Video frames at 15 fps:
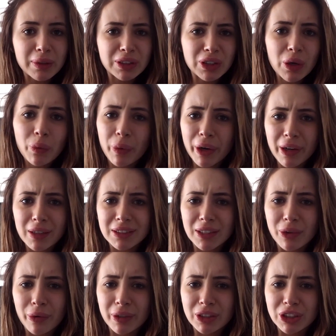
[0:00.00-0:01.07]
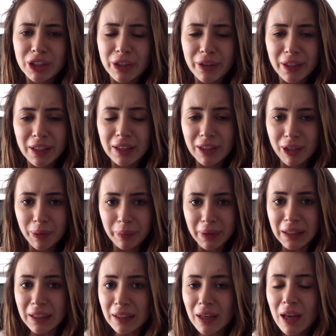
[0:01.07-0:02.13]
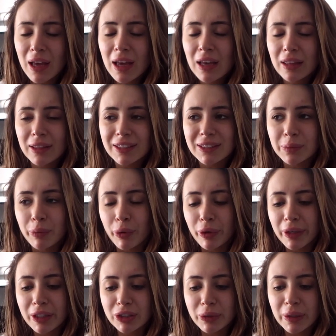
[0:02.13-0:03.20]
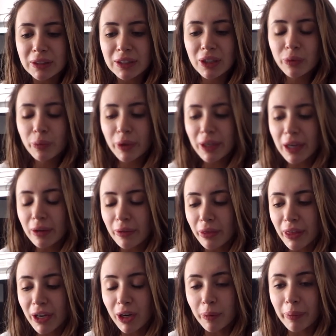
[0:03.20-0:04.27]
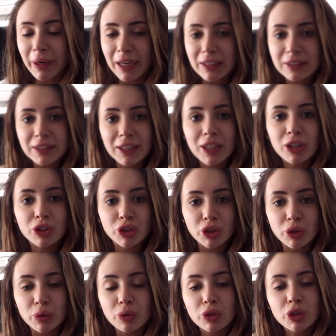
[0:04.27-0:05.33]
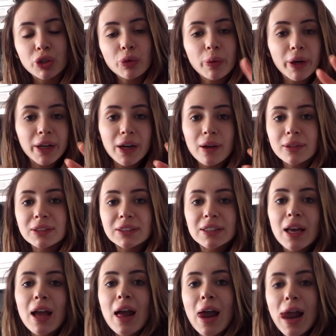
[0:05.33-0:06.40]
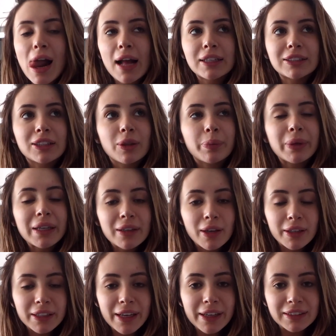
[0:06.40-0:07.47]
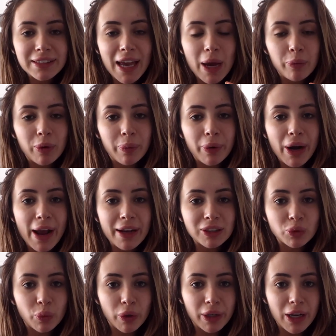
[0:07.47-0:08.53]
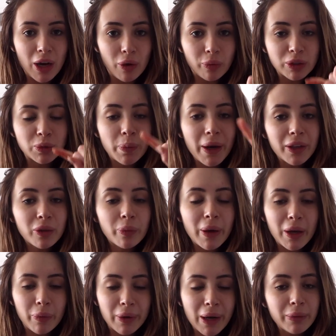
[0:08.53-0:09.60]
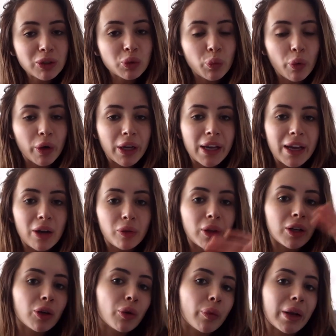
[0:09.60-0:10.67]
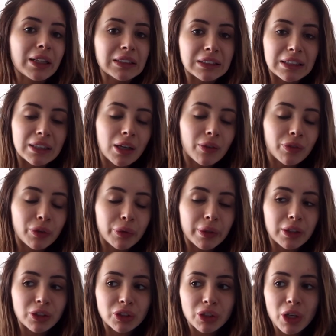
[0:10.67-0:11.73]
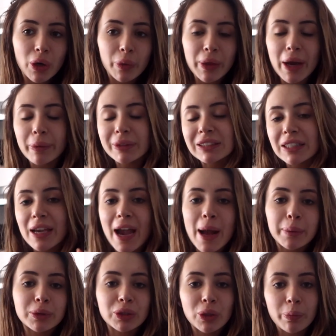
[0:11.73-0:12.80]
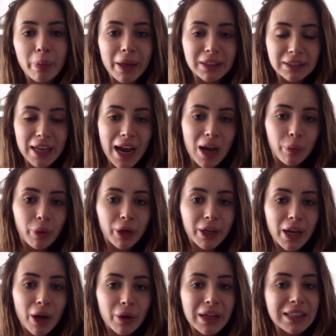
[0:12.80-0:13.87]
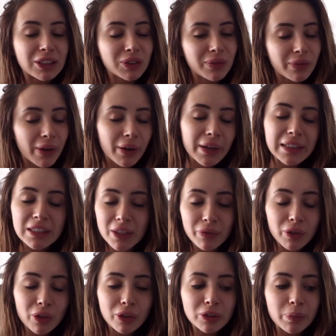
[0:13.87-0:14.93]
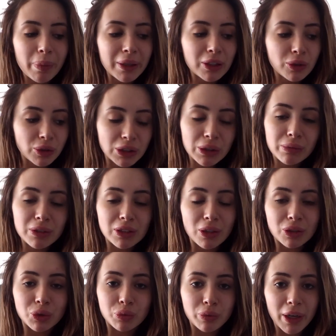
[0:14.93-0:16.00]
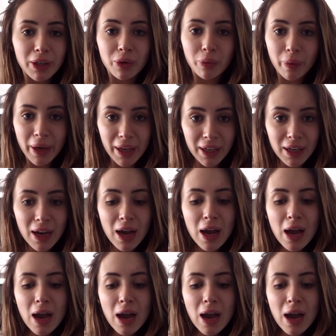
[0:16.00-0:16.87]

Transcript: was no workouts at Orange Theory near me this morning, so I didn't work out there, but I did do 2 workouts. I did the P90X Ab Ripper X workout, which by the way, when I was working out like crazy a few years ago, that was the absolute best ab workout. It's very difficult, but you see results right away.